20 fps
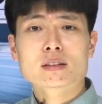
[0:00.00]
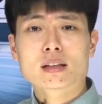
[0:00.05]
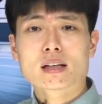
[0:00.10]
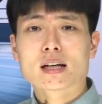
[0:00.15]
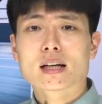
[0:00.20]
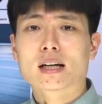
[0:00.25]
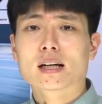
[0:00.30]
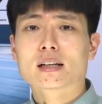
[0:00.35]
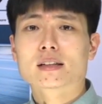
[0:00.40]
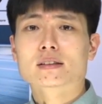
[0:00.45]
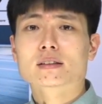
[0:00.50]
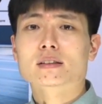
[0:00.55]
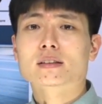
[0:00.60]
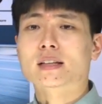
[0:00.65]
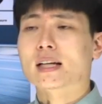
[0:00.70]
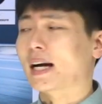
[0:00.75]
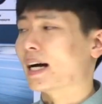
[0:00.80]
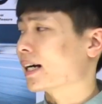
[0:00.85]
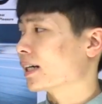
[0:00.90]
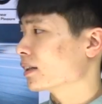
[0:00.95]
and the
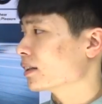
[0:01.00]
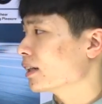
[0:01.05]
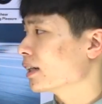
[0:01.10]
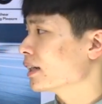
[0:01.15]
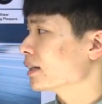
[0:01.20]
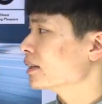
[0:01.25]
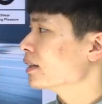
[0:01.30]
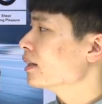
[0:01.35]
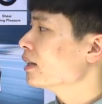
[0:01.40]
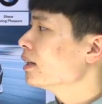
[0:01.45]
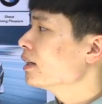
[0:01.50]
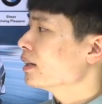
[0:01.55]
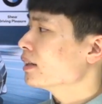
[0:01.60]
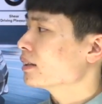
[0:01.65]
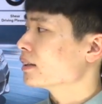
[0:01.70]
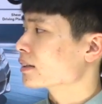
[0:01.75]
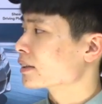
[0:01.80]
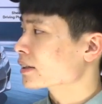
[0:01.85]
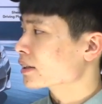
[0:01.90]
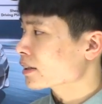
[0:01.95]
tagline.
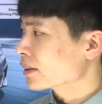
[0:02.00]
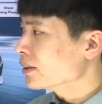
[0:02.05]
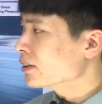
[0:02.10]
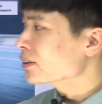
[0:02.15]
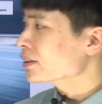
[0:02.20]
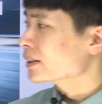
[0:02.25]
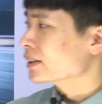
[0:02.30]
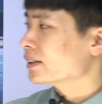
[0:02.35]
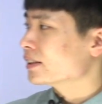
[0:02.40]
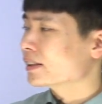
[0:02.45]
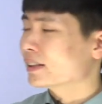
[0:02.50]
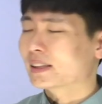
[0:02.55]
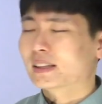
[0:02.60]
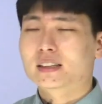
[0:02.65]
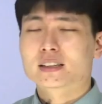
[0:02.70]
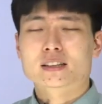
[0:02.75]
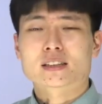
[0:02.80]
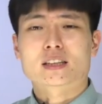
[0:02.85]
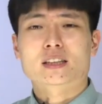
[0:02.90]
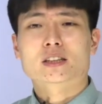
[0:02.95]
The slogan
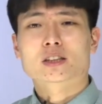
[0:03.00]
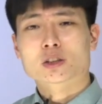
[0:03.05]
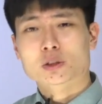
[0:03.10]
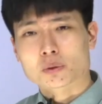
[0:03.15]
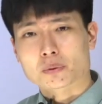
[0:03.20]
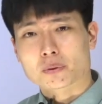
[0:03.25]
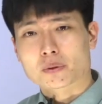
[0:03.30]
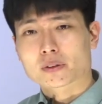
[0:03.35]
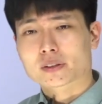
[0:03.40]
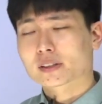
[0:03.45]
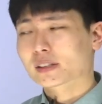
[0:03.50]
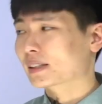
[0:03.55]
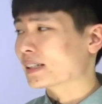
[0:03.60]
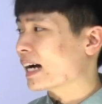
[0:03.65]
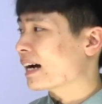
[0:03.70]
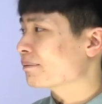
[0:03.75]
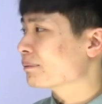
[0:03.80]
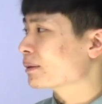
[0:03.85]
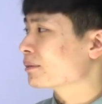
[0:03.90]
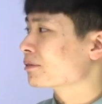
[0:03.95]
is a short,
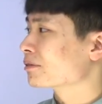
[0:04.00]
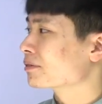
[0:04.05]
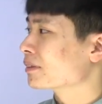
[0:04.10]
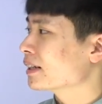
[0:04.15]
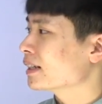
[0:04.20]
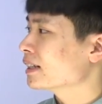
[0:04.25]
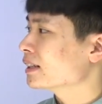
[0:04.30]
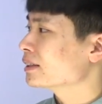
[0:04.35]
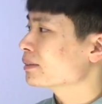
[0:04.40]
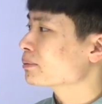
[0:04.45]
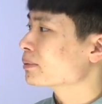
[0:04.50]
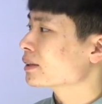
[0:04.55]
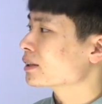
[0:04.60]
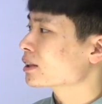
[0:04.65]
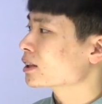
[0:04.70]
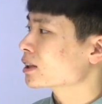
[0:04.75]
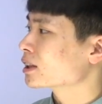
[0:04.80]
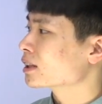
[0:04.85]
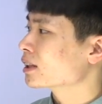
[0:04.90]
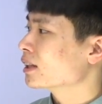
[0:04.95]
snappy phrase
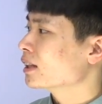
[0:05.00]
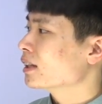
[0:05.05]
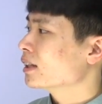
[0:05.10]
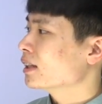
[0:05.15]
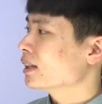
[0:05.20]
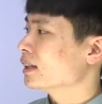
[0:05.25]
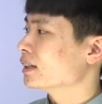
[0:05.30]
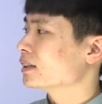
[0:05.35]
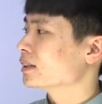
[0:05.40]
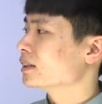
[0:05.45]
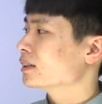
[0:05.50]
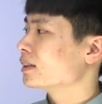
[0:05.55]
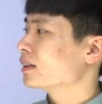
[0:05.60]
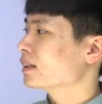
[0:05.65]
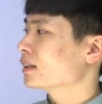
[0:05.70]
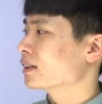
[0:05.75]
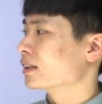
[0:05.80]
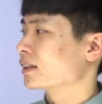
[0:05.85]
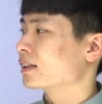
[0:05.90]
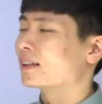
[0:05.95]
which is,
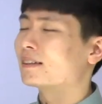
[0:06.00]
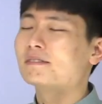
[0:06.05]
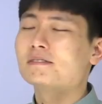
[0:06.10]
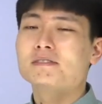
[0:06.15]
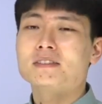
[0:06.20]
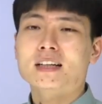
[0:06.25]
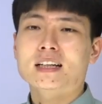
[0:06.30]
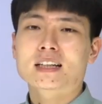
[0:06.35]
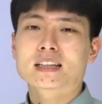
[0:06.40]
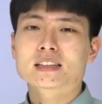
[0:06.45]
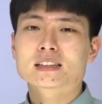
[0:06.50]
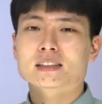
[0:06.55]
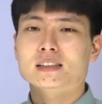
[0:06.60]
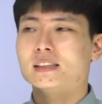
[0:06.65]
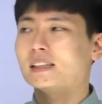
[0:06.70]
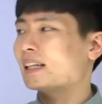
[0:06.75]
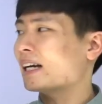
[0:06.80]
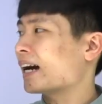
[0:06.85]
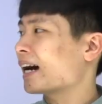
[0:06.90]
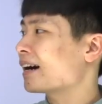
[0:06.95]
conveys
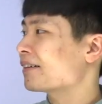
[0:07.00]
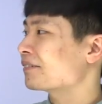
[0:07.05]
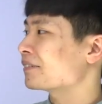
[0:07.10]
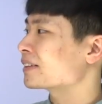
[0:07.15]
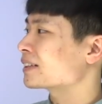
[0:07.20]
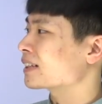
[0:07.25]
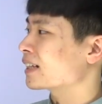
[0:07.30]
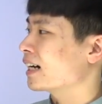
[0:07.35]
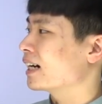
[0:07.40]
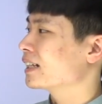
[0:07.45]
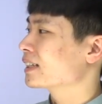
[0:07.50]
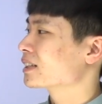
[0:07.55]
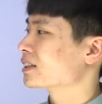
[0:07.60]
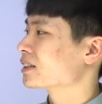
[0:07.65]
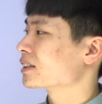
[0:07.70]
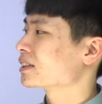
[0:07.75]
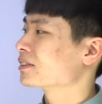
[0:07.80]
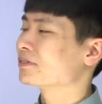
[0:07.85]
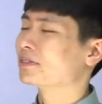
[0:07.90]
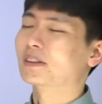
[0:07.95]
the
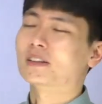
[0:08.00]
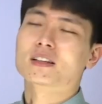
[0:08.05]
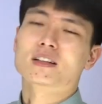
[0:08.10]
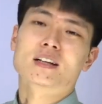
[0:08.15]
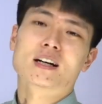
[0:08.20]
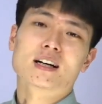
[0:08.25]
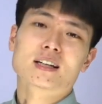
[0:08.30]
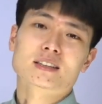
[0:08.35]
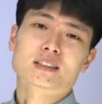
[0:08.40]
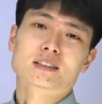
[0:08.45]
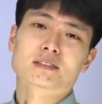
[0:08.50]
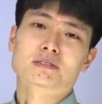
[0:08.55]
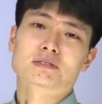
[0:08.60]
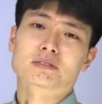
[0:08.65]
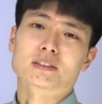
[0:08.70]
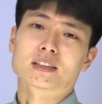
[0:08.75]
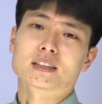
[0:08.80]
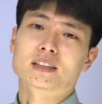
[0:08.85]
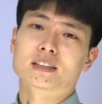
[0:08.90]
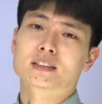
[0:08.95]
advertiser's
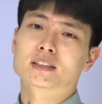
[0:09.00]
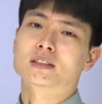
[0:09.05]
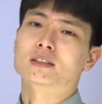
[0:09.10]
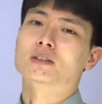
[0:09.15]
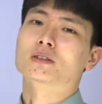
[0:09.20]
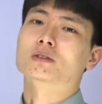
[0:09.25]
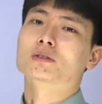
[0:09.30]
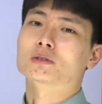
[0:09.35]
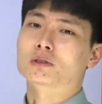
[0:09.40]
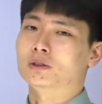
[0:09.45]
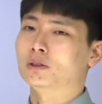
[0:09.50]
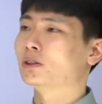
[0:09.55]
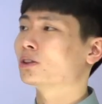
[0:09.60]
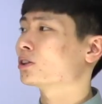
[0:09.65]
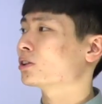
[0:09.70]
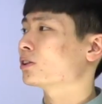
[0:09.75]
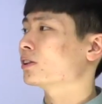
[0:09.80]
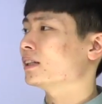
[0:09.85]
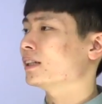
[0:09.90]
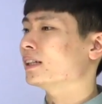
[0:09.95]
philosophy. So
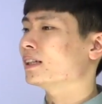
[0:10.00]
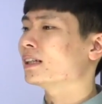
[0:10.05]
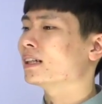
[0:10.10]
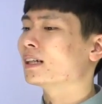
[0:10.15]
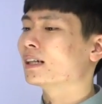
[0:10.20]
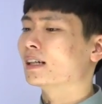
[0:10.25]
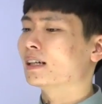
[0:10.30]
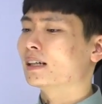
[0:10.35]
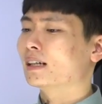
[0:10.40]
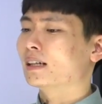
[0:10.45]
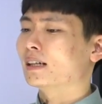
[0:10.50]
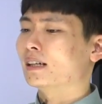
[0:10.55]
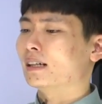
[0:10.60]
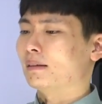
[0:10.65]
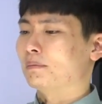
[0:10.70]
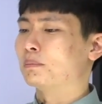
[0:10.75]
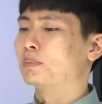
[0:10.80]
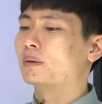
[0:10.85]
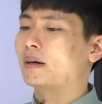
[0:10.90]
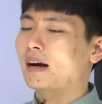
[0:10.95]
usually
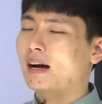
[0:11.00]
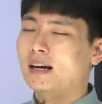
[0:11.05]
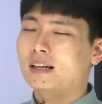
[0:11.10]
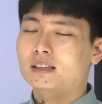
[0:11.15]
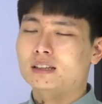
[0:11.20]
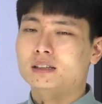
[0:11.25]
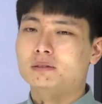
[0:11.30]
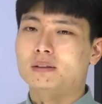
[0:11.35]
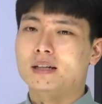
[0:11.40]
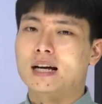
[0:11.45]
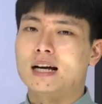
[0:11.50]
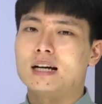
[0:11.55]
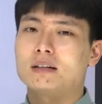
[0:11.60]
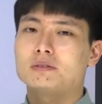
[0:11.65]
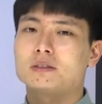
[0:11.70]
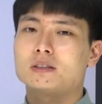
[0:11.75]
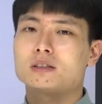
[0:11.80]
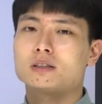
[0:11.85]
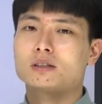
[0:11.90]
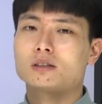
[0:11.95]
brands will have
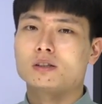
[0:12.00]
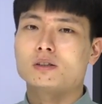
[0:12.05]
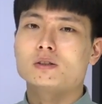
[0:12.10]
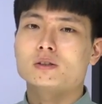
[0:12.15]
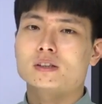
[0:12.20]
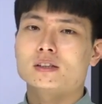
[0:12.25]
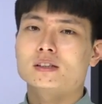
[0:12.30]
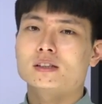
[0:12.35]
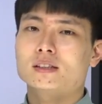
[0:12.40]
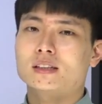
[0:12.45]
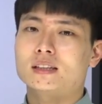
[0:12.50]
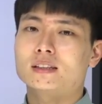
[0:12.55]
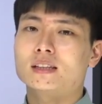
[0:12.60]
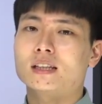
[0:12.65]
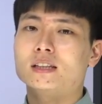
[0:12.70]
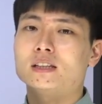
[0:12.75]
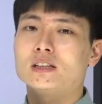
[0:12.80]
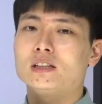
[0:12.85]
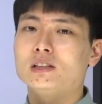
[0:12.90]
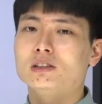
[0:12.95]
slogans that they
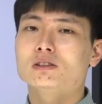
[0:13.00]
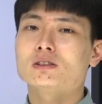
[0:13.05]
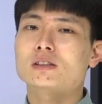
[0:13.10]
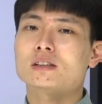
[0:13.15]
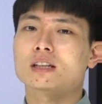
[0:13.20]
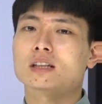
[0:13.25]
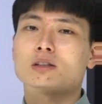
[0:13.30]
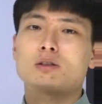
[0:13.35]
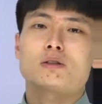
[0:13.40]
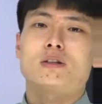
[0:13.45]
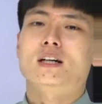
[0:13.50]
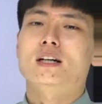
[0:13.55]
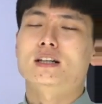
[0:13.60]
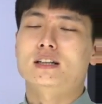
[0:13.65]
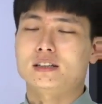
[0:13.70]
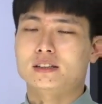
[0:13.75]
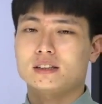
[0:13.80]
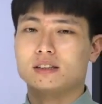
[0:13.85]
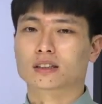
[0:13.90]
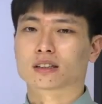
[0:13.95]
use
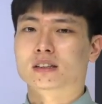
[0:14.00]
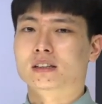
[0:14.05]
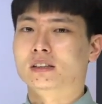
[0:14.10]
across,